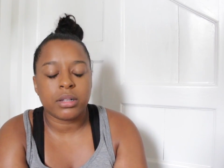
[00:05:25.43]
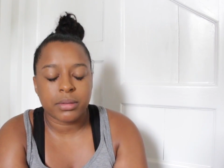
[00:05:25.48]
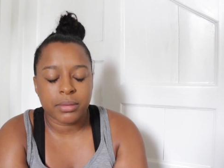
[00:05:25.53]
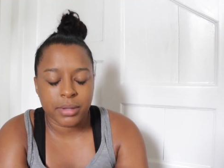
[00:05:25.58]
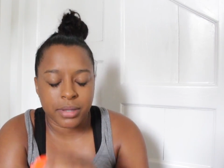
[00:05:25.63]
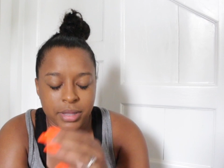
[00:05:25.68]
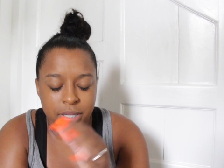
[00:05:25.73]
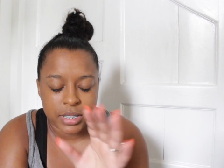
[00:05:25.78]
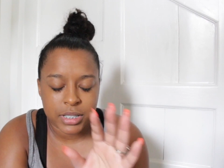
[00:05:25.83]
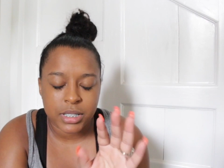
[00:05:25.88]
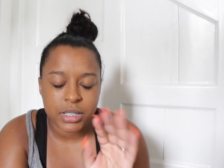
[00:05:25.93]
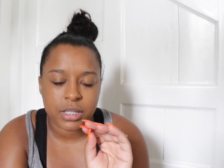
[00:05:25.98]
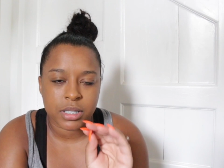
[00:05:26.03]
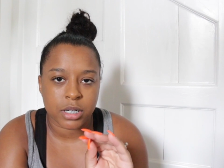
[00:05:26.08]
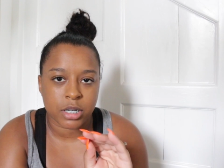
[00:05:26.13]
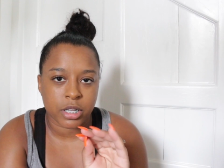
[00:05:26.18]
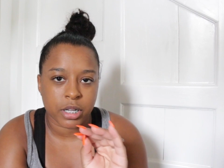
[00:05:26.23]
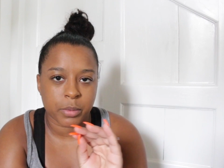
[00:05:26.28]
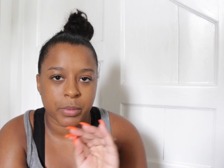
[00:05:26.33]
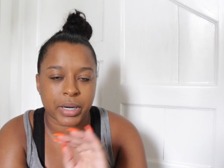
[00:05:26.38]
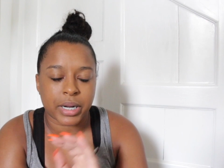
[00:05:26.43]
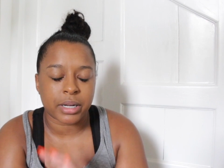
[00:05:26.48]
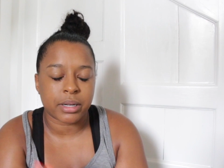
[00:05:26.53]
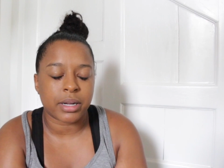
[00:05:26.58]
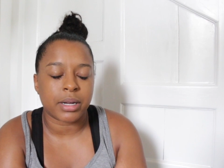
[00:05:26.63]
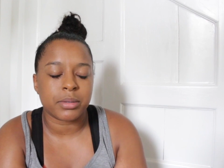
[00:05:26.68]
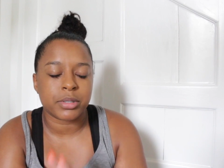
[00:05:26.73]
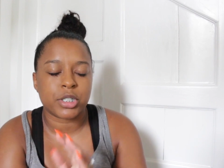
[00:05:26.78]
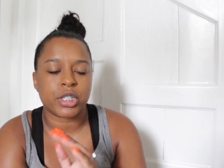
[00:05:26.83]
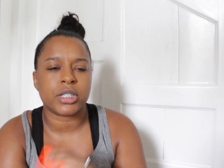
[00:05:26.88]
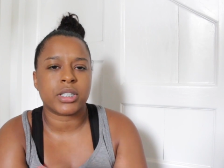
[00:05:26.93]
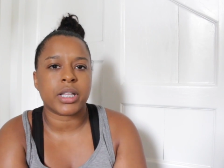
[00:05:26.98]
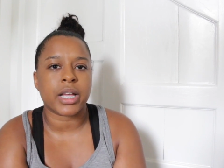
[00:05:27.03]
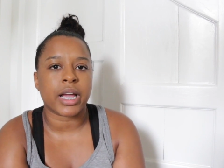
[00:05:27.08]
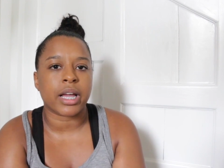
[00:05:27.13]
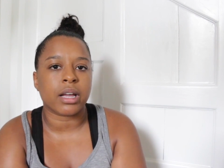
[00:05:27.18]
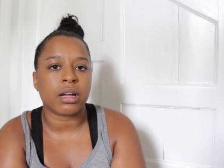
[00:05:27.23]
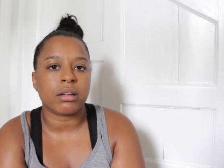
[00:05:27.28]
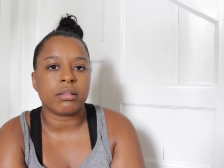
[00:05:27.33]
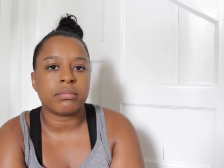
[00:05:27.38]
this is literally what I was just
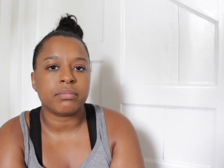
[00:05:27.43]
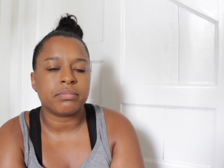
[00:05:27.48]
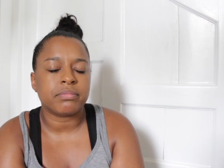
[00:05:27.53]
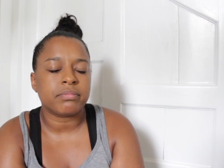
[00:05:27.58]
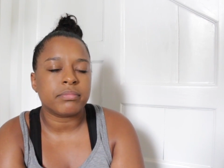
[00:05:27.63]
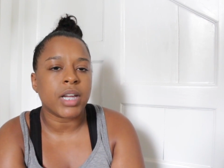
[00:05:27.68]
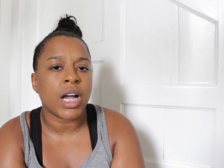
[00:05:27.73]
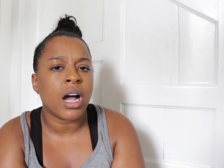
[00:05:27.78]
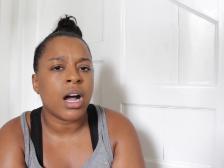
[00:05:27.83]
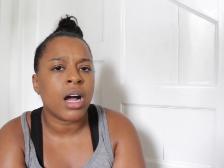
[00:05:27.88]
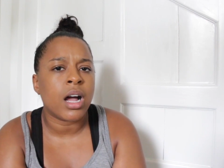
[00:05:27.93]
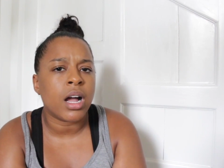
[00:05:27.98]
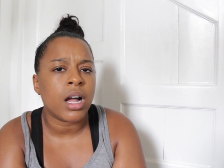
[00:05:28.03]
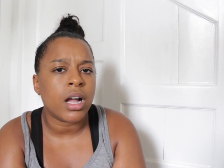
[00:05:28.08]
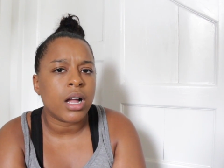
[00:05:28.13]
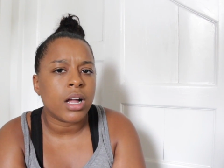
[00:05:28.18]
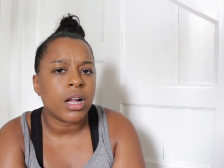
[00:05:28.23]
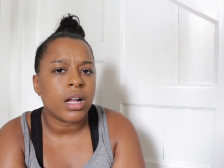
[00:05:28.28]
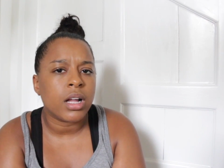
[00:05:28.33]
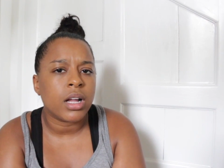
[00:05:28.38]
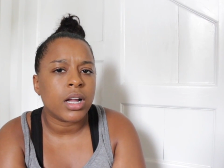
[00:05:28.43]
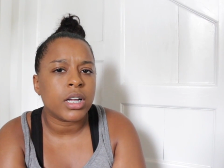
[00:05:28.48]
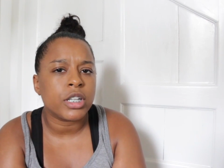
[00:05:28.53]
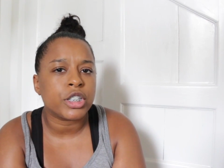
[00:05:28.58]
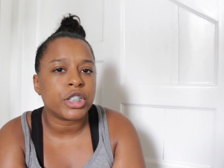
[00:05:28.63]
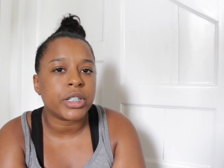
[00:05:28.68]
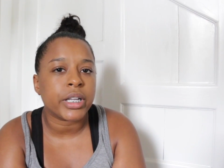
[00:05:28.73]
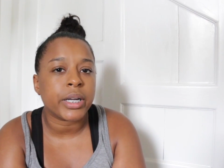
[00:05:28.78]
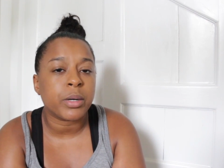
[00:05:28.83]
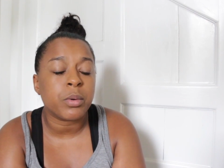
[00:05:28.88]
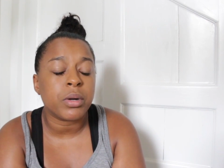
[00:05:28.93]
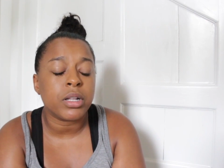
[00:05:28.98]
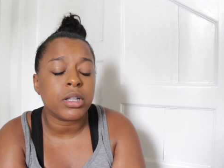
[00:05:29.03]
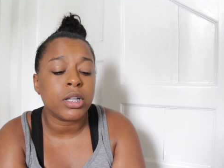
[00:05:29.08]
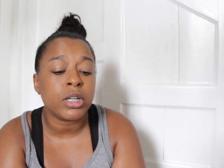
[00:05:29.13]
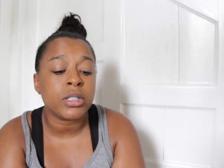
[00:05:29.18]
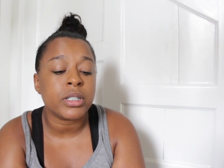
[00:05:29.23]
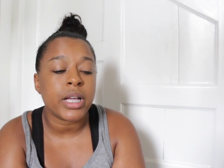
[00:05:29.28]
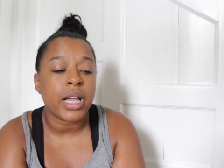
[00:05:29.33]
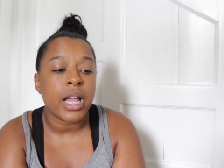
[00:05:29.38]
like, huh? And she's like, well, it
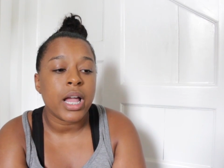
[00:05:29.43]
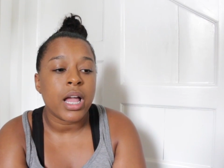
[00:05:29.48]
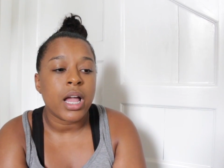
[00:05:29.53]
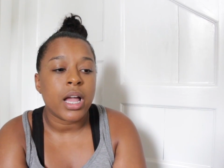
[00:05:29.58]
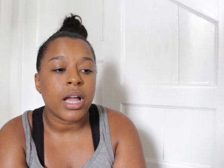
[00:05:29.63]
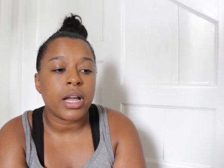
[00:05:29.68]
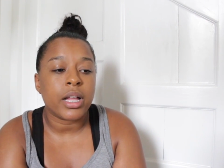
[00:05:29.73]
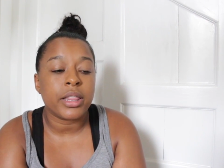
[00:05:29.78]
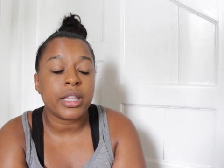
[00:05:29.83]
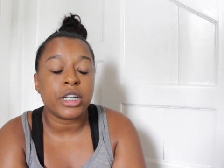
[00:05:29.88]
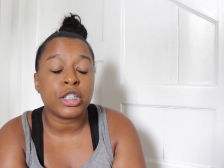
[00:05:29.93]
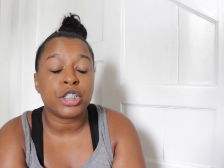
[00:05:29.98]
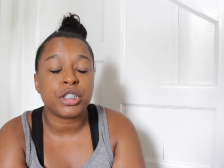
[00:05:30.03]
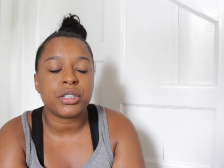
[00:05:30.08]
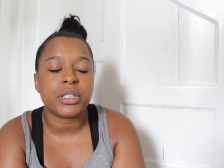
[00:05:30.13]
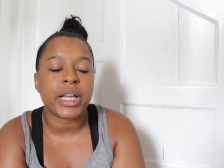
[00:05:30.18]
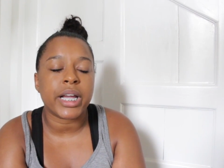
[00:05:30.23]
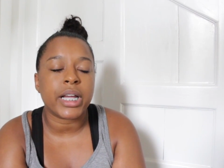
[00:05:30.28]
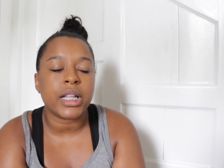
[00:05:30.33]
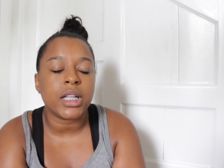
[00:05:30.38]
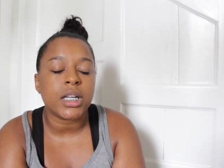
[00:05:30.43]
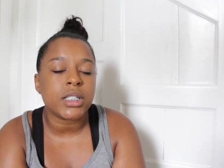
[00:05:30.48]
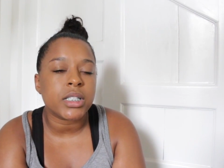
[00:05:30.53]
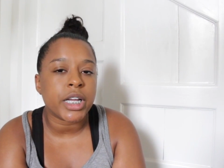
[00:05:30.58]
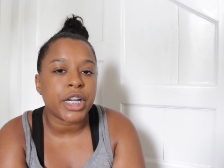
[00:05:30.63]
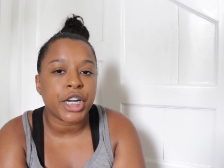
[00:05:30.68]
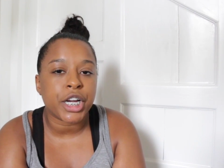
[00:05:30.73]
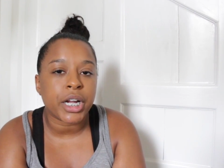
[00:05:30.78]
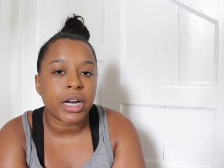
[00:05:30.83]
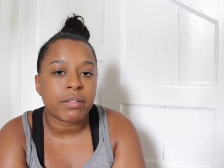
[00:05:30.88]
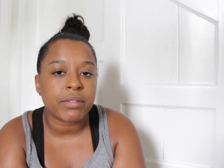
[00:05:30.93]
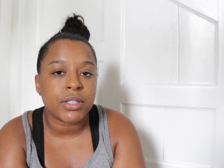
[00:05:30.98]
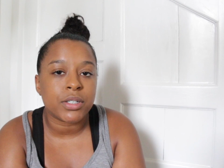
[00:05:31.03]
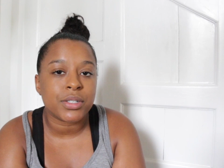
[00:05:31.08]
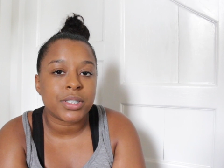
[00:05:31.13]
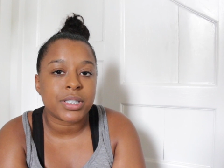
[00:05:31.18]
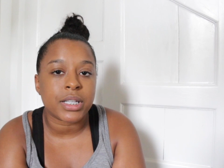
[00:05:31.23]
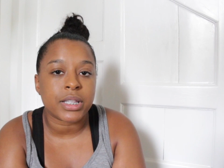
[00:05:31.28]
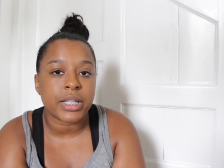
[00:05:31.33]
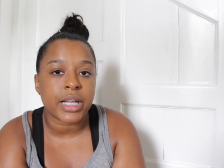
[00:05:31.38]
looks, and then she's like, it looks like you're gonna have to
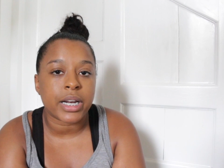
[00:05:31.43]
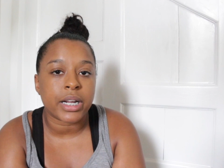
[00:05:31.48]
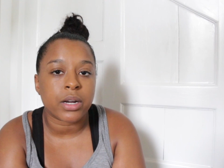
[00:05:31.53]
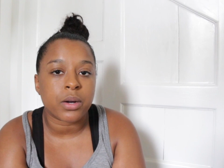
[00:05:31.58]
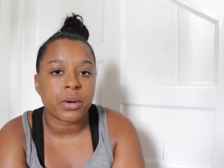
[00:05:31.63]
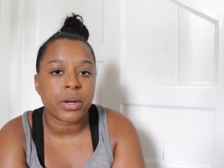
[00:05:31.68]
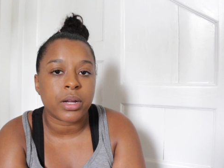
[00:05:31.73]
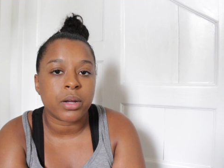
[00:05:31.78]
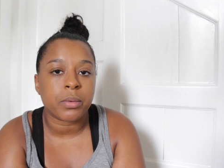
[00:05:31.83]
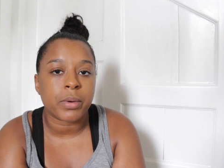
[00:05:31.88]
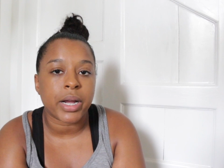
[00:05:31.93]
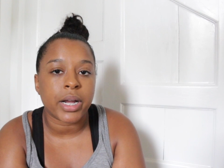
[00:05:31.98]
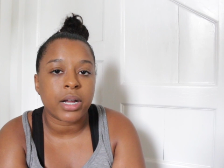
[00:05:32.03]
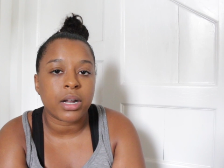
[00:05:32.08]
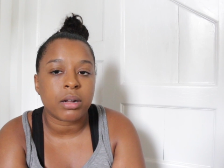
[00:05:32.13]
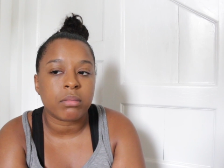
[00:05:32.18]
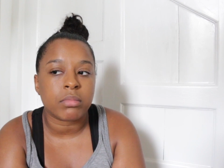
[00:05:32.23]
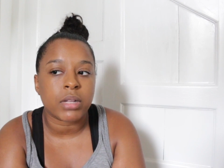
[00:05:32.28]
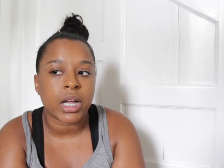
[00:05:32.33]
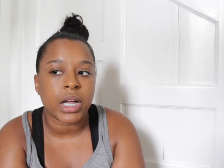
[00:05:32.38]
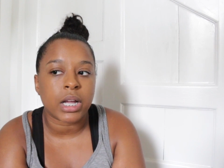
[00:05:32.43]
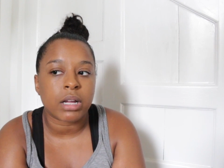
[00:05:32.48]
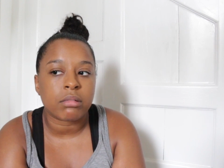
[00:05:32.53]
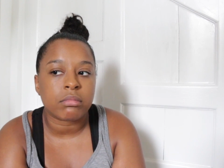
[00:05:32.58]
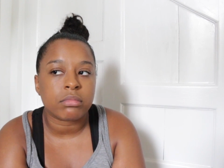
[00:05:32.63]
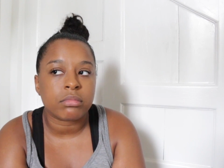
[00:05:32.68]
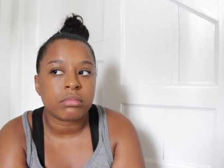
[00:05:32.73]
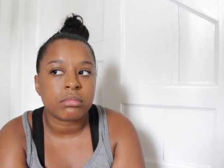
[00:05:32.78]
do synthetic oil, right? And I'm like,